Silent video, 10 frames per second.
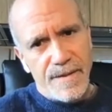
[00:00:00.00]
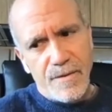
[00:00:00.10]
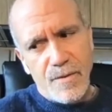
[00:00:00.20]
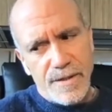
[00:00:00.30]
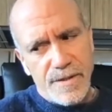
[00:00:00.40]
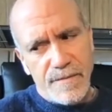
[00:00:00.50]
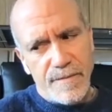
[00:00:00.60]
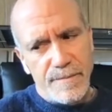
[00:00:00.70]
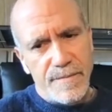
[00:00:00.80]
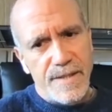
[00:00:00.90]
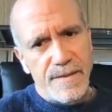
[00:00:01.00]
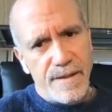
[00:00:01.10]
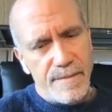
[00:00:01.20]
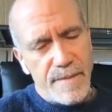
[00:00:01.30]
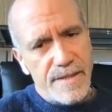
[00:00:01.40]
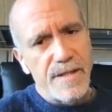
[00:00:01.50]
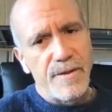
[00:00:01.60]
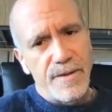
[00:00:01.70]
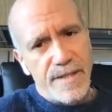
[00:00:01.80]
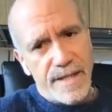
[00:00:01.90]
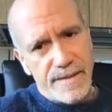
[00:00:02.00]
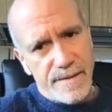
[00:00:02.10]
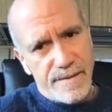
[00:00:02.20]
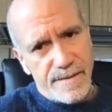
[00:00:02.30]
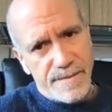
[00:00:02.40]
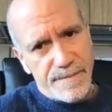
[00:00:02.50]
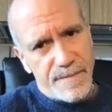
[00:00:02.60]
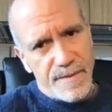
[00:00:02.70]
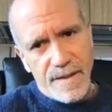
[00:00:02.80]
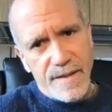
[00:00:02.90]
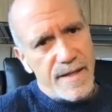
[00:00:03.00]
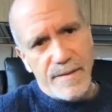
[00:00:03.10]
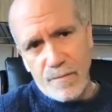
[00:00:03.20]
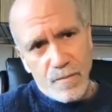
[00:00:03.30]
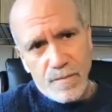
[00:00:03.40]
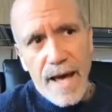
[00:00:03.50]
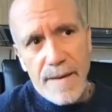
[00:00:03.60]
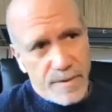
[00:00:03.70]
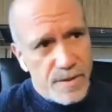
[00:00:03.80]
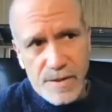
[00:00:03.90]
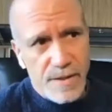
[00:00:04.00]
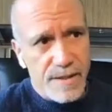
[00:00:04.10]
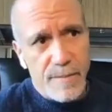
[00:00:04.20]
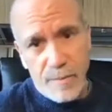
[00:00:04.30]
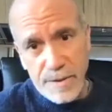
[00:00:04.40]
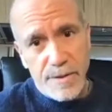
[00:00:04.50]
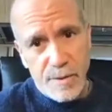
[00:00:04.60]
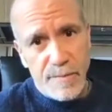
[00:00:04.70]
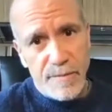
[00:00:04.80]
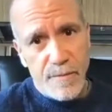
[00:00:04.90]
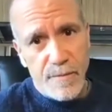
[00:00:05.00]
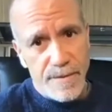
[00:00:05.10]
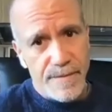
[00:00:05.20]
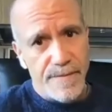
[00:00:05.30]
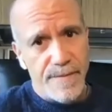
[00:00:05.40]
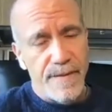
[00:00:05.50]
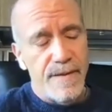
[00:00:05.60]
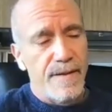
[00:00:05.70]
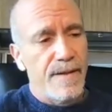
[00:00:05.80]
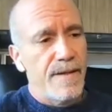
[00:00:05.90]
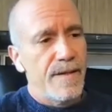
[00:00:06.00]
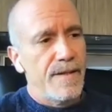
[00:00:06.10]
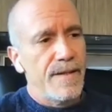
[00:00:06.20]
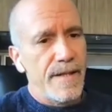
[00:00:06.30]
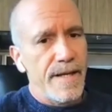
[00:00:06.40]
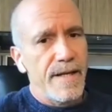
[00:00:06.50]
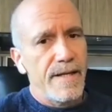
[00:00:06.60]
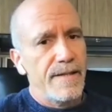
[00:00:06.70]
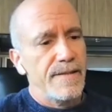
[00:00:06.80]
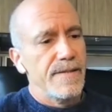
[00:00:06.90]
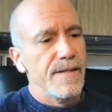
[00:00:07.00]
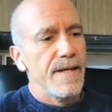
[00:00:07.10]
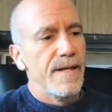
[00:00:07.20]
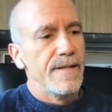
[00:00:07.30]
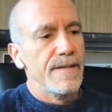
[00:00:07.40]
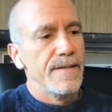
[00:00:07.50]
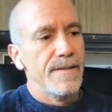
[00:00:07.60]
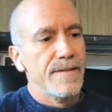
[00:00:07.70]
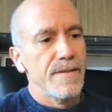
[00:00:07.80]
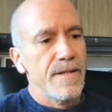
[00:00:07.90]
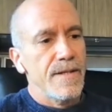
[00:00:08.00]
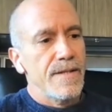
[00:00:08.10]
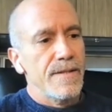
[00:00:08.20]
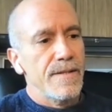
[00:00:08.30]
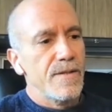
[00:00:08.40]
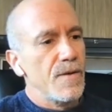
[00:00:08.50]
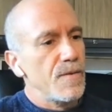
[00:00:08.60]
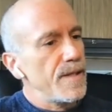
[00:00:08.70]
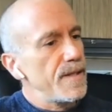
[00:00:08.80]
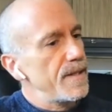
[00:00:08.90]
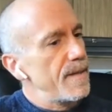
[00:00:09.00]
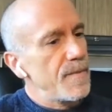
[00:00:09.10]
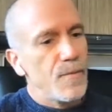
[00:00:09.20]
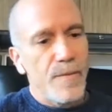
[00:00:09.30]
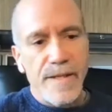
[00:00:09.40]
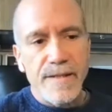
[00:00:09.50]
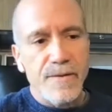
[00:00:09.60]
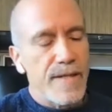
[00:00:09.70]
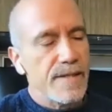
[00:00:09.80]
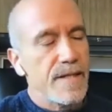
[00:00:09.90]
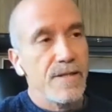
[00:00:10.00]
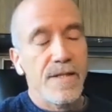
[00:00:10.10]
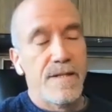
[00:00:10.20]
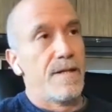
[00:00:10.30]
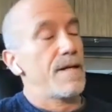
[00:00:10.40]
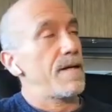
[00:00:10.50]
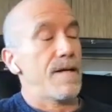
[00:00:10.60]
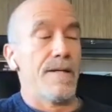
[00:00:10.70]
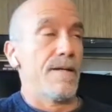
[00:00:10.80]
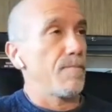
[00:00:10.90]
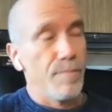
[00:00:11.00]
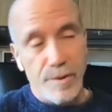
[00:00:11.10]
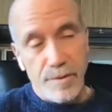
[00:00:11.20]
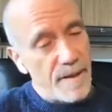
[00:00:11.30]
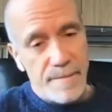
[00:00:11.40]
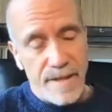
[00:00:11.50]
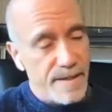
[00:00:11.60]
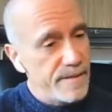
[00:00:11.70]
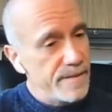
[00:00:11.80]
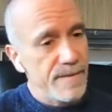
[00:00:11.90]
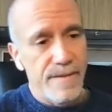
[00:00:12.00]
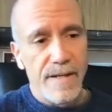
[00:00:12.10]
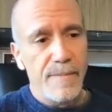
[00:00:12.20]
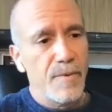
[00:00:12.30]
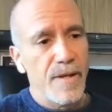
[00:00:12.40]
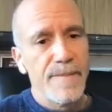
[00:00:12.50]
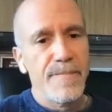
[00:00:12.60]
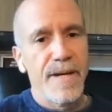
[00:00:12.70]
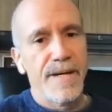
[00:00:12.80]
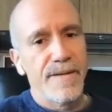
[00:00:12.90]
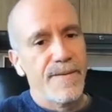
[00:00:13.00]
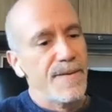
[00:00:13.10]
crossing from Mexico to Texas, that had happened just a couple of years before in the late 80s. And so he let me read the translation, blew my mind. I brought it back.